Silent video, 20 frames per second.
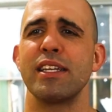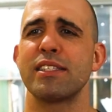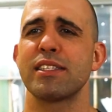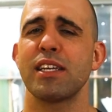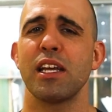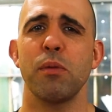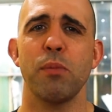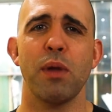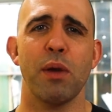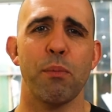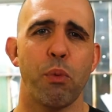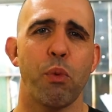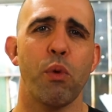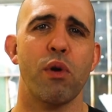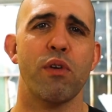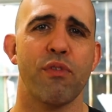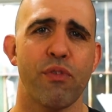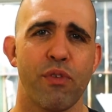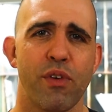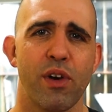It's gonna be
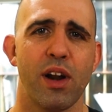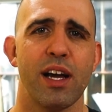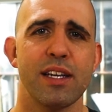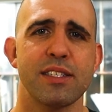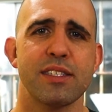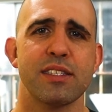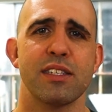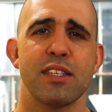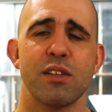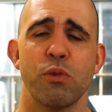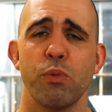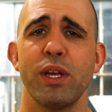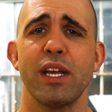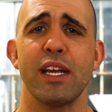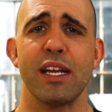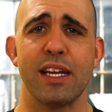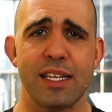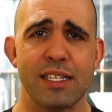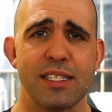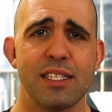important for us so that we
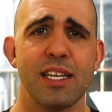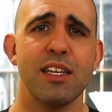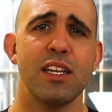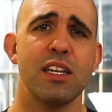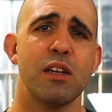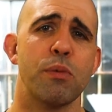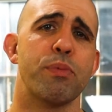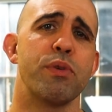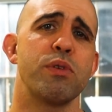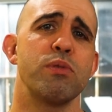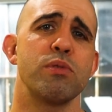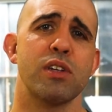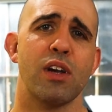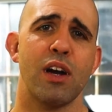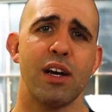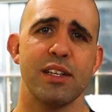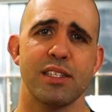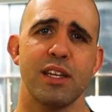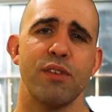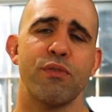can continue to produce
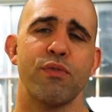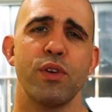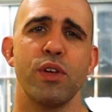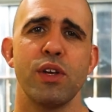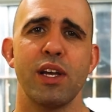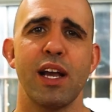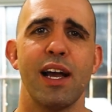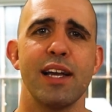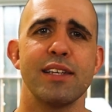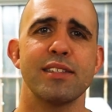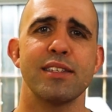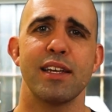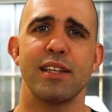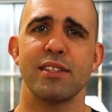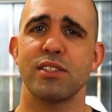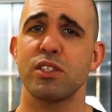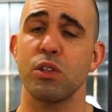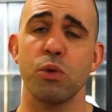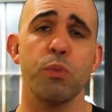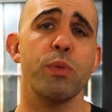content for you guys
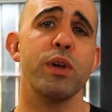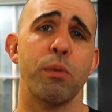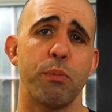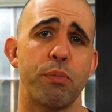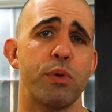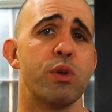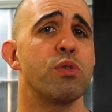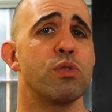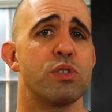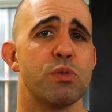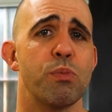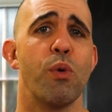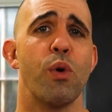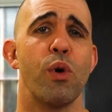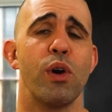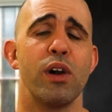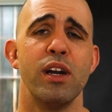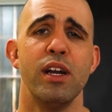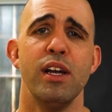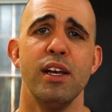and so that we can produce
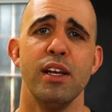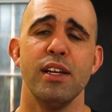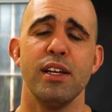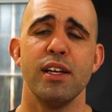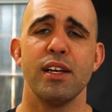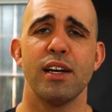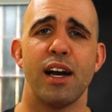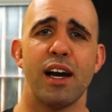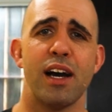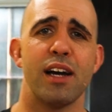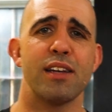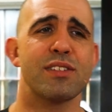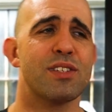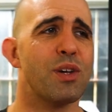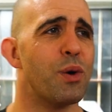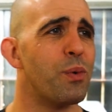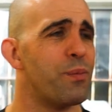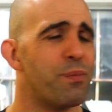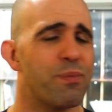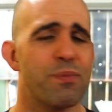more.
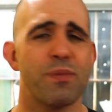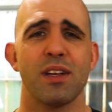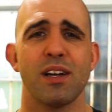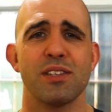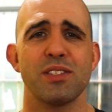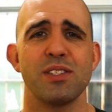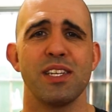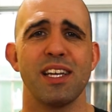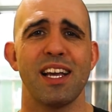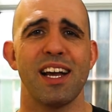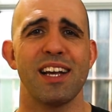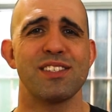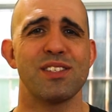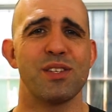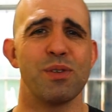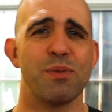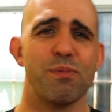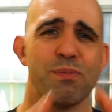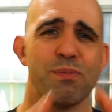So I'll see you guys soon.